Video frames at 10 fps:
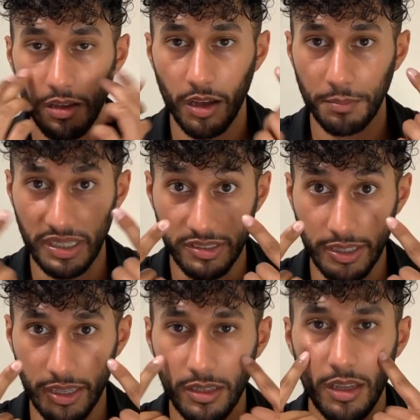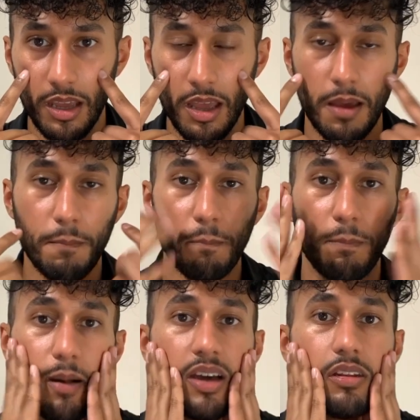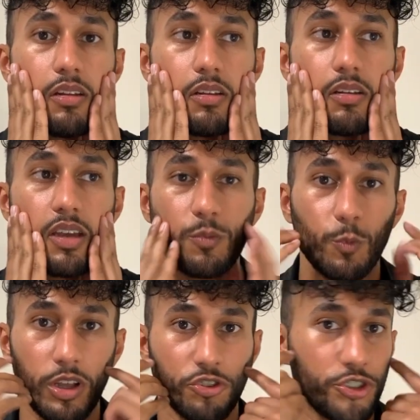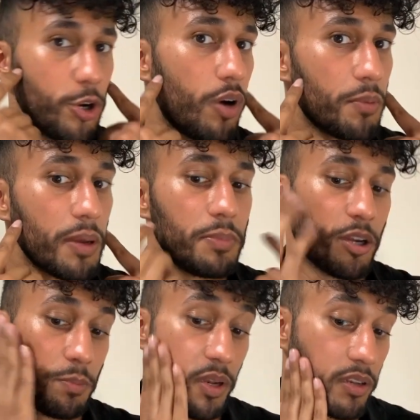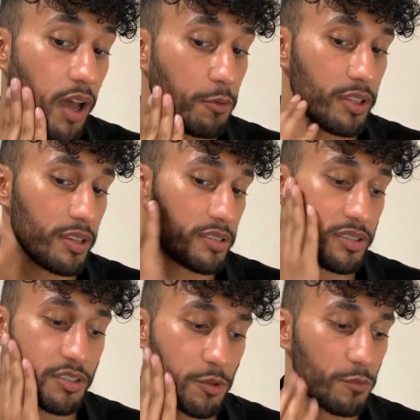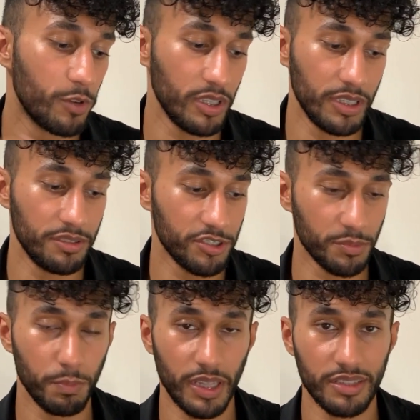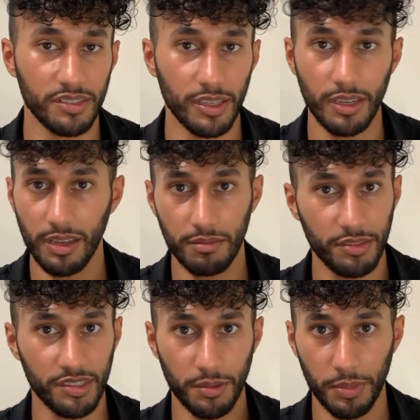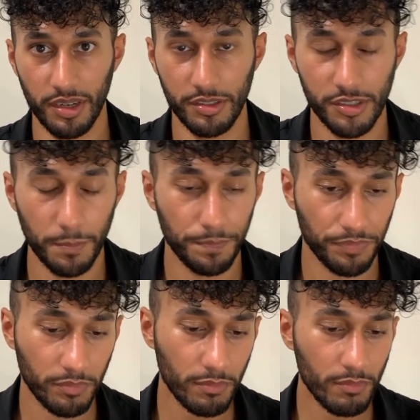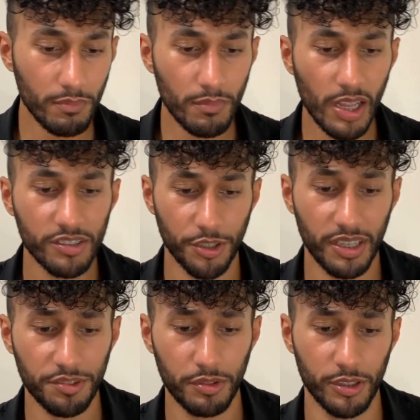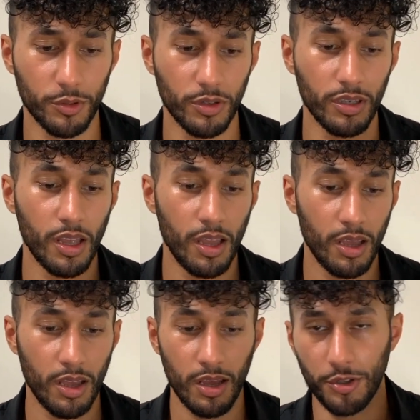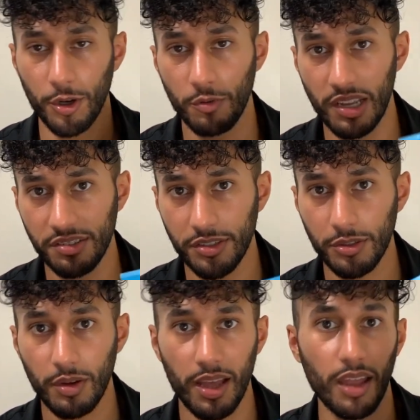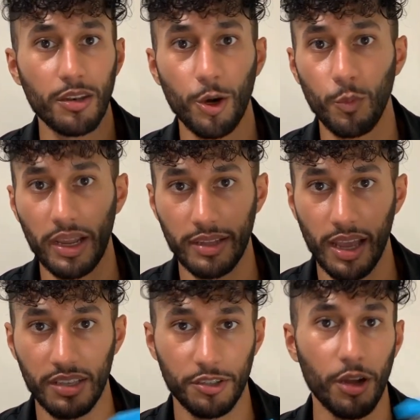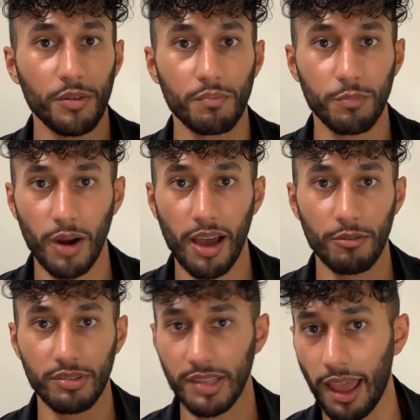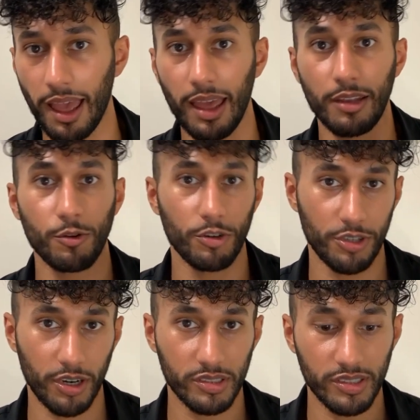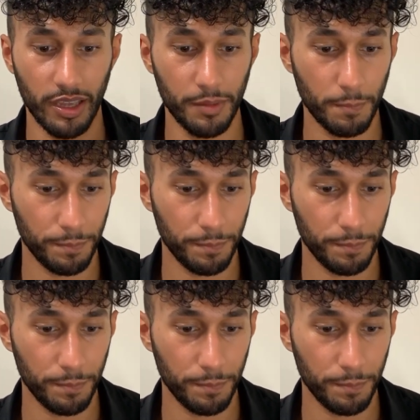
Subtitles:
on my skin, but it will show on my beard, but not with this. This one really just blends in and disappears. So that's really cool. No residue and no white cast on brown, tan, or dark skin.